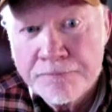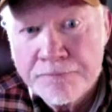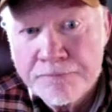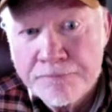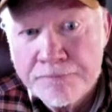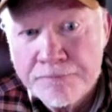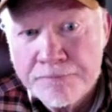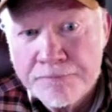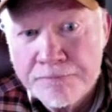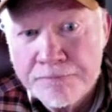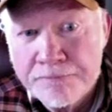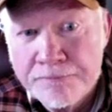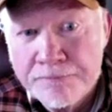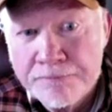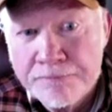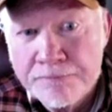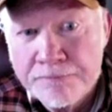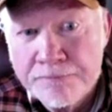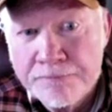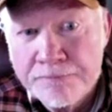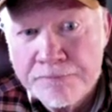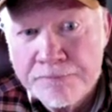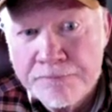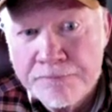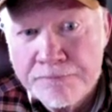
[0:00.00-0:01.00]

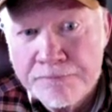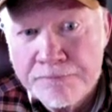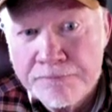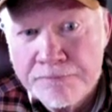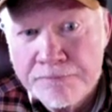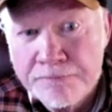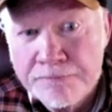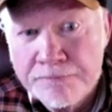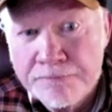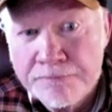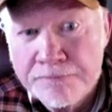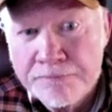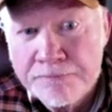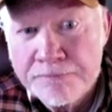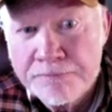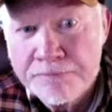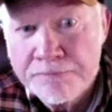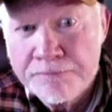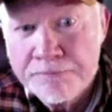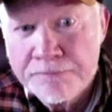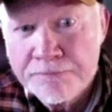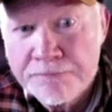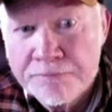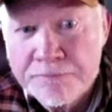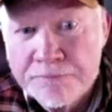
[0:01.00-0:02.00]

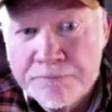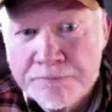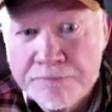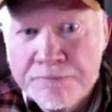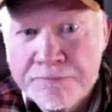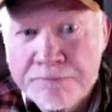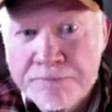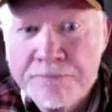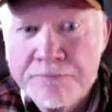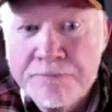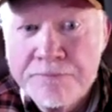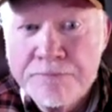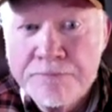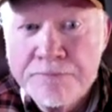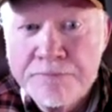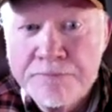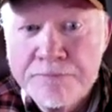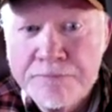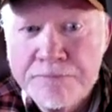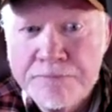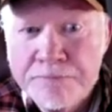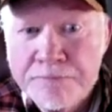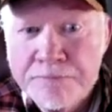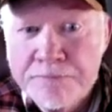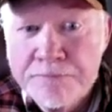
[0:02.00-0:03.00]

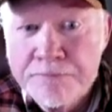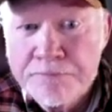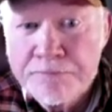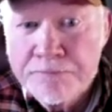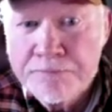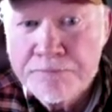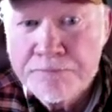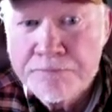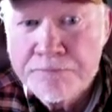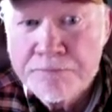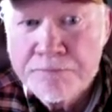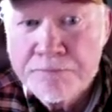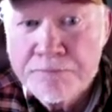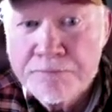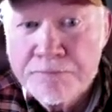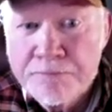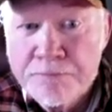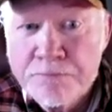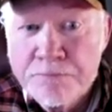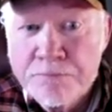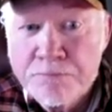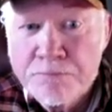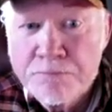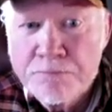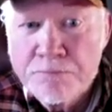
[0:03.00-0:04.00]

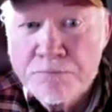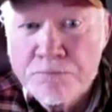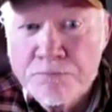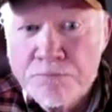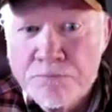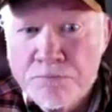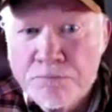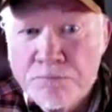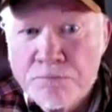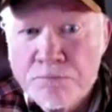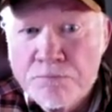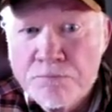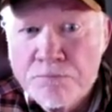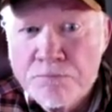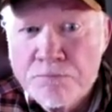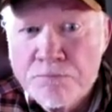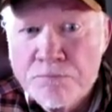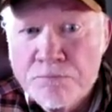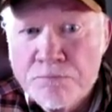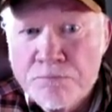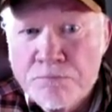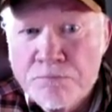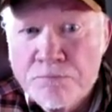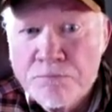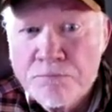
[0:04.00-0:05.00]

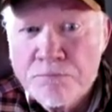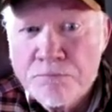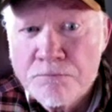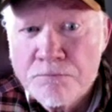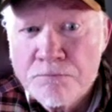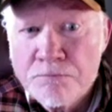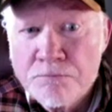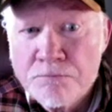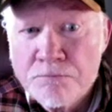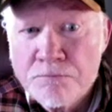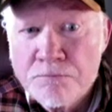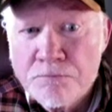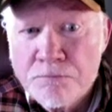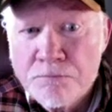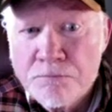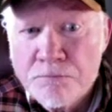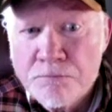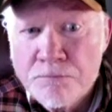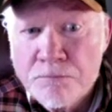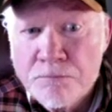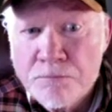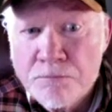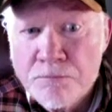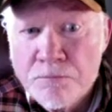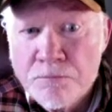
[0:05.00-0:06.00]

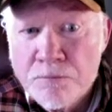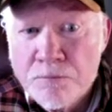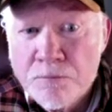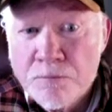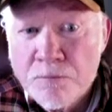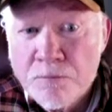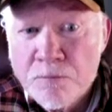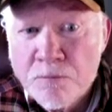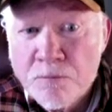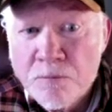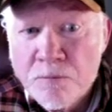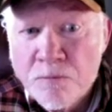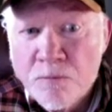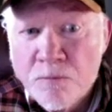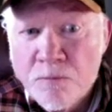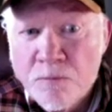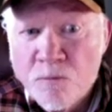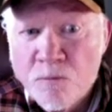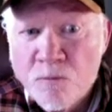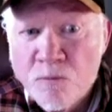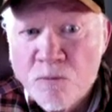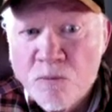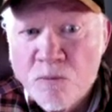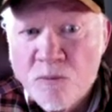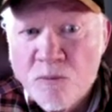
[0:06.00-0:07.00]

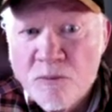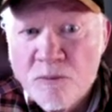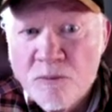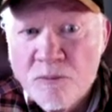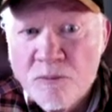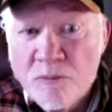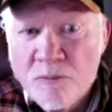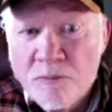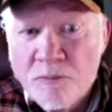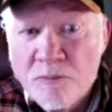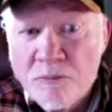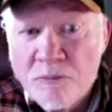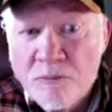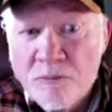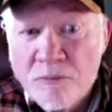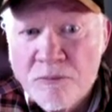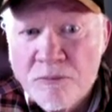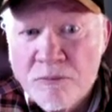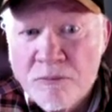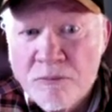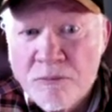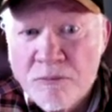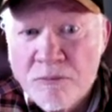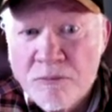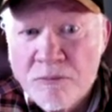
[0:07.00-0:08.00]
(not speaking)